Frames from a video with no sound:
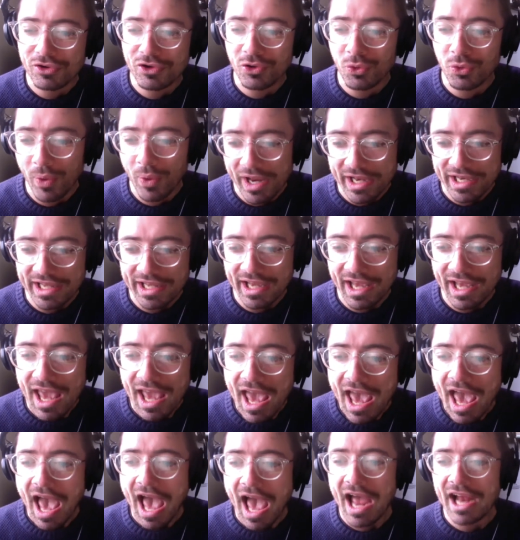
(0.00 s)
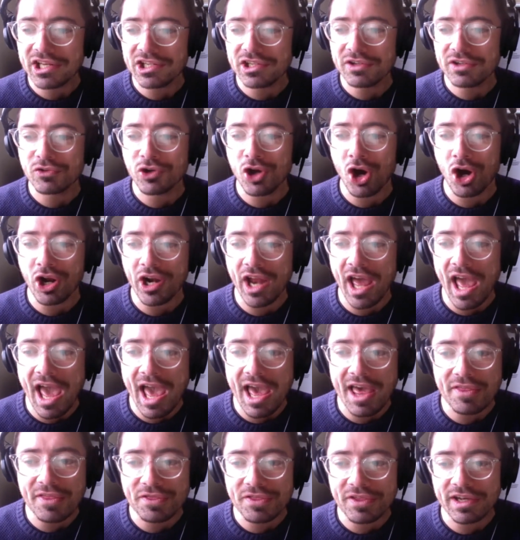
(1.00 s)
at a wedding. And you've got
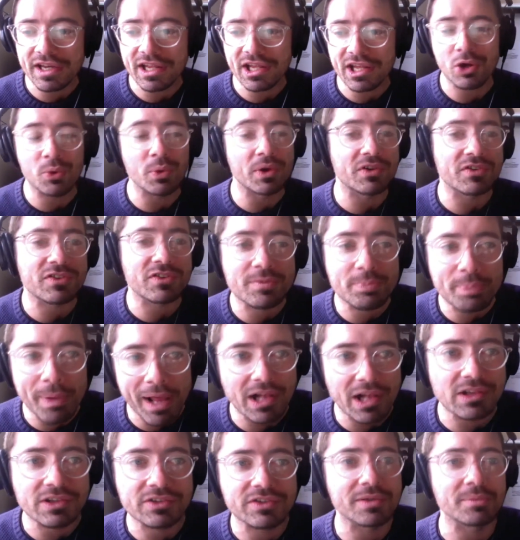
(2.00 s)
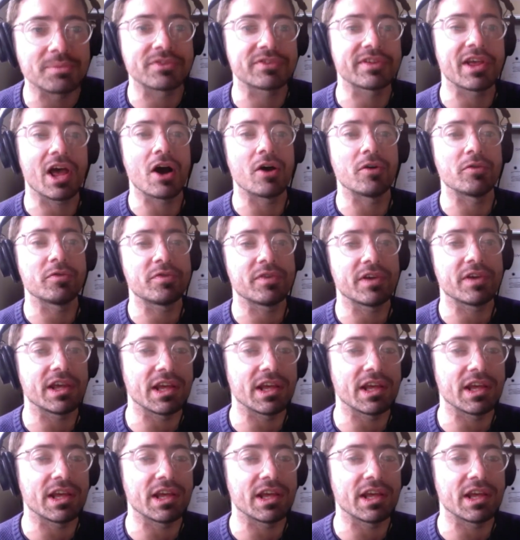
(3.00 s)
Anthony, who expelled himself